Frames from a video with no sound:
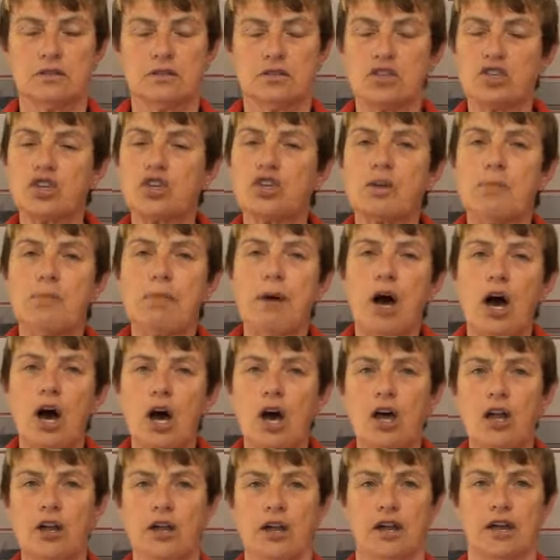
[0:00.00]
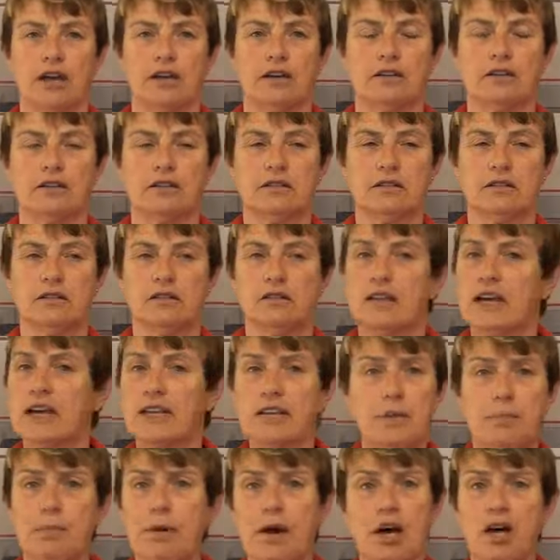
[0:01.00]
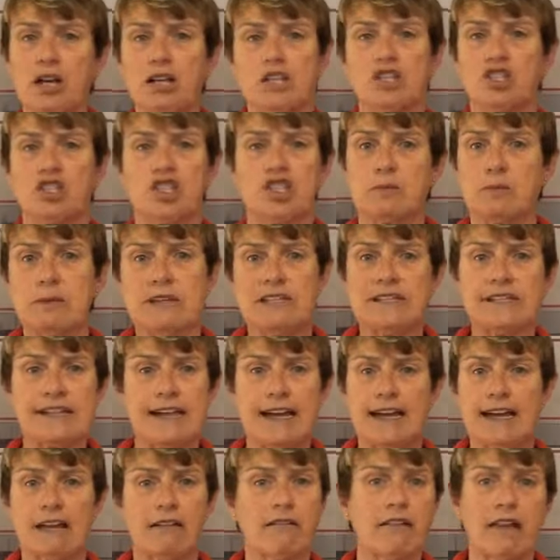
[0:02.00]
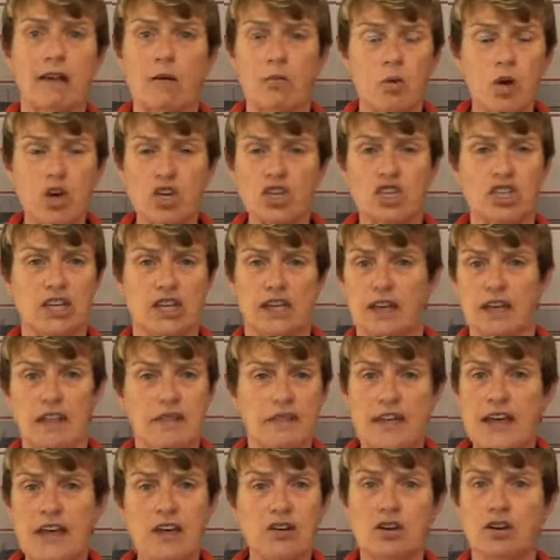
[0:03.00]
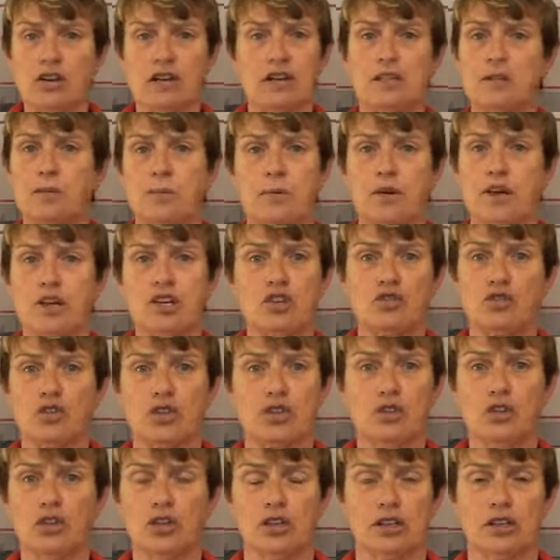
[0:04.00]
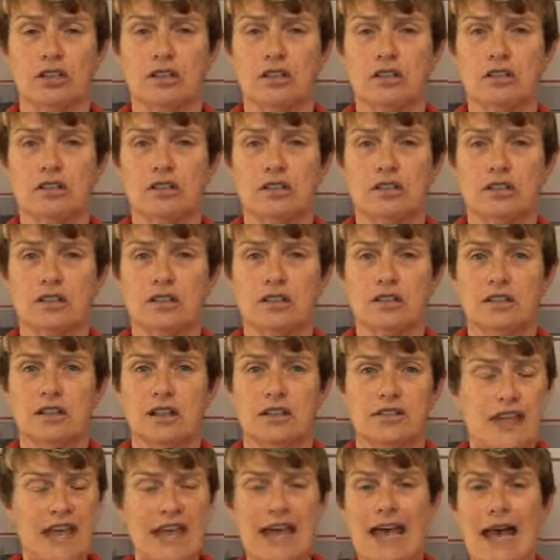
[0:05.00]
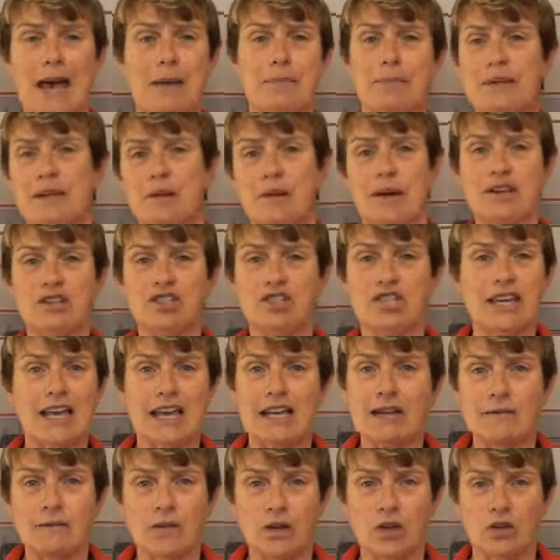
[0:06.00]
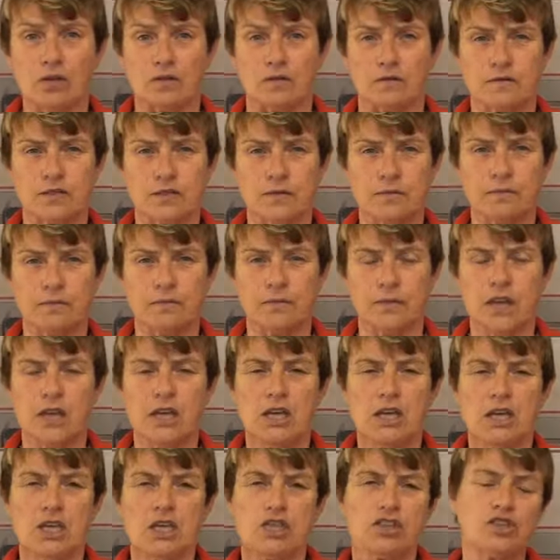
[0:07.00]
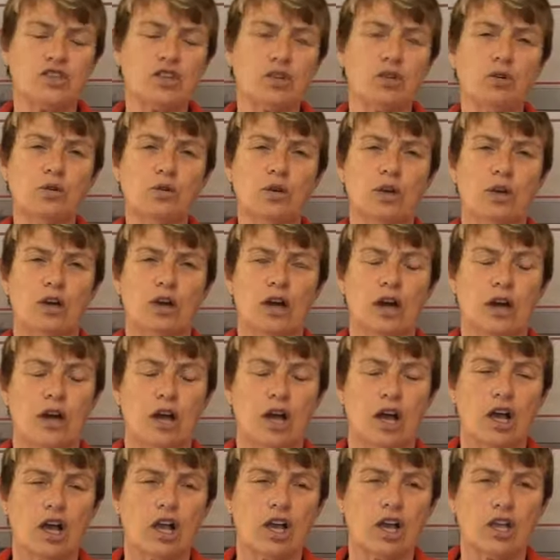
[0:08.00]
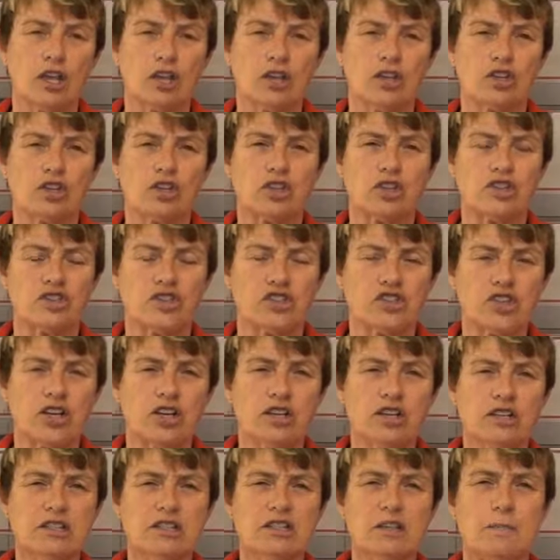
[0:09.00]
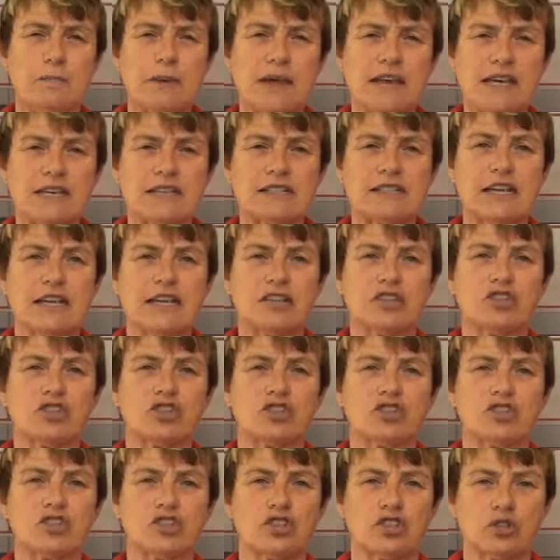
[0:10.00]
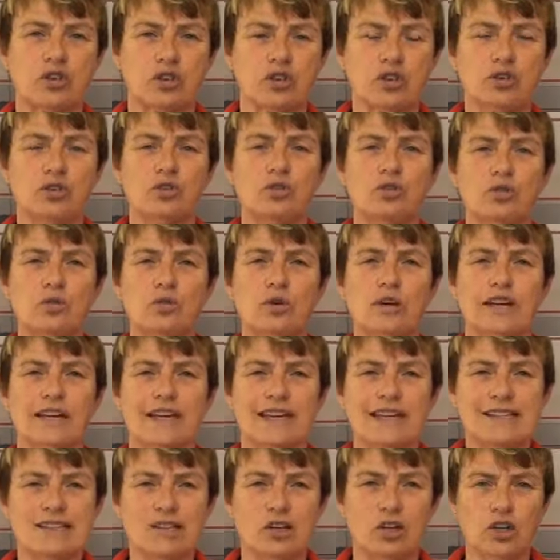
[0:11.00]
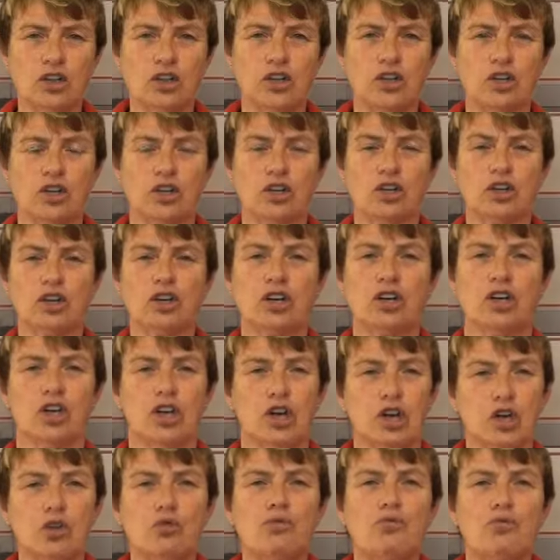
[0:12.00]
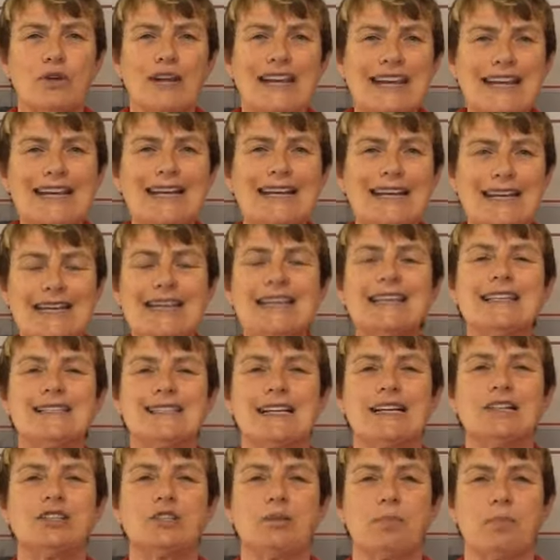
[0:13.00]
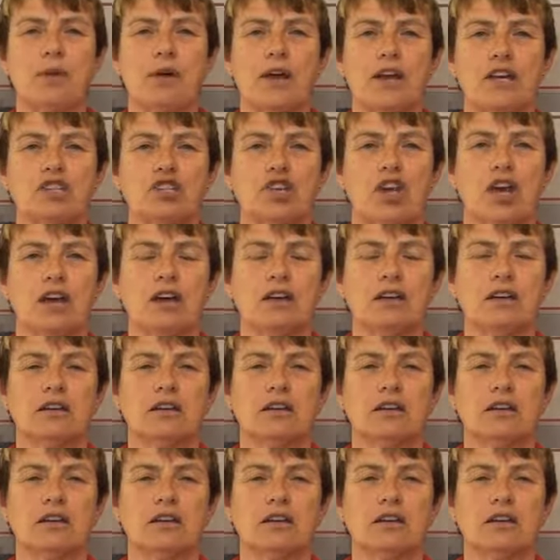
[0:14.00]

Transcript: to the partner. And the partner's just been standing around watching. They're not under pressure at all. They're happy to actually get involved. So start to pay attention to who is on the hook, who really is under pressure.